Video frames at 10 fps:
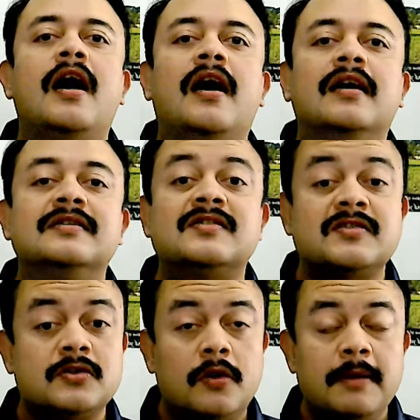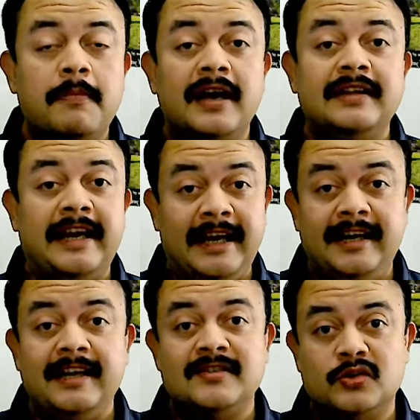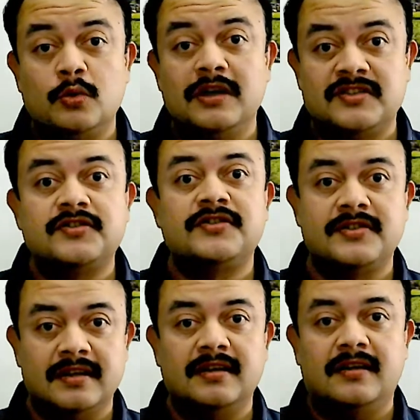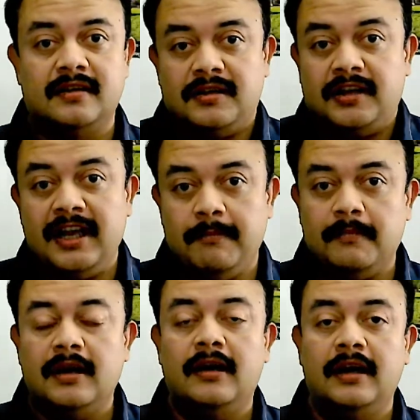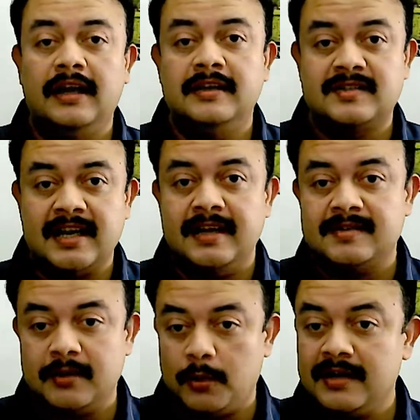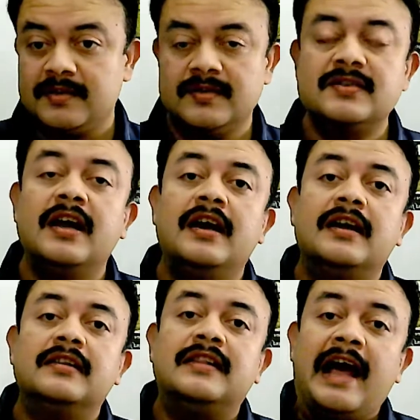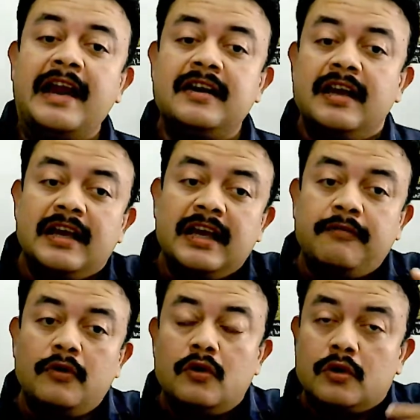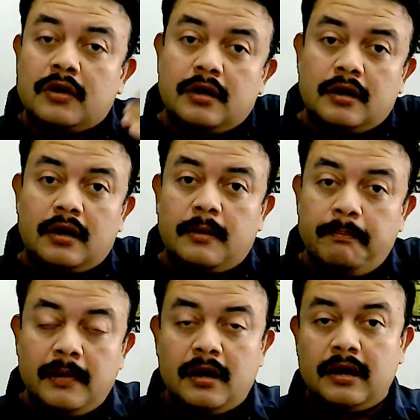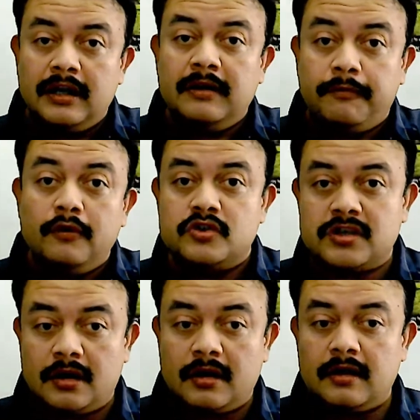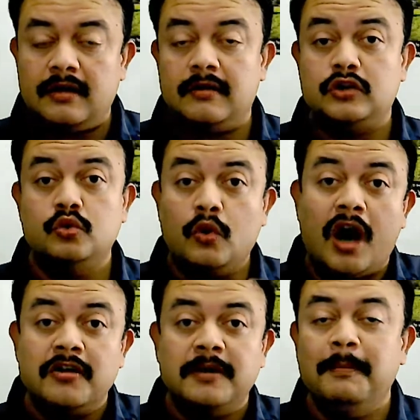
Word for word: Uh, it's a story by the E T at Zurich's uh, team uh, in Science Advances, that if you look uh, uh, in future, two hundred